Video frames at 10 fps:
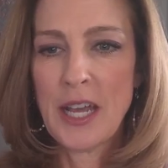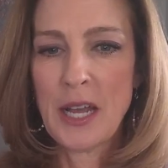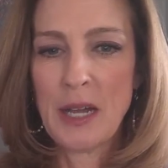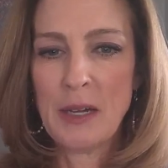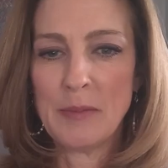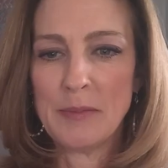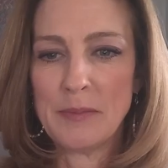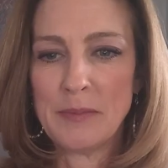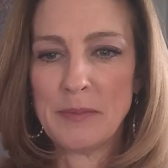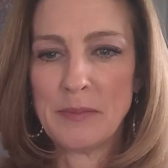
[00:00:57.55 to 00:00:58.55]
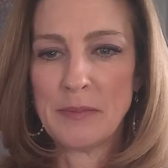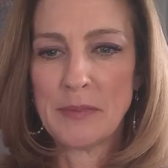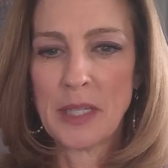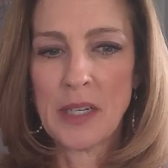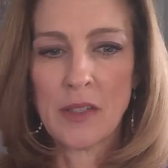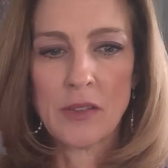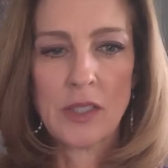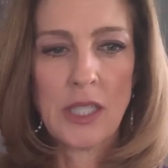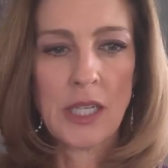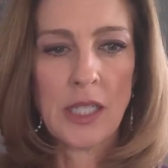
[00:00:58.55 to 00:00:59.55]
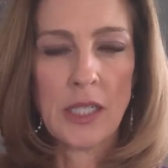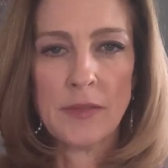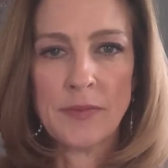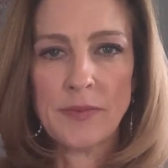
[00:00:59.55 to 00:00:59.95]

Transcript: And I don't see that yet.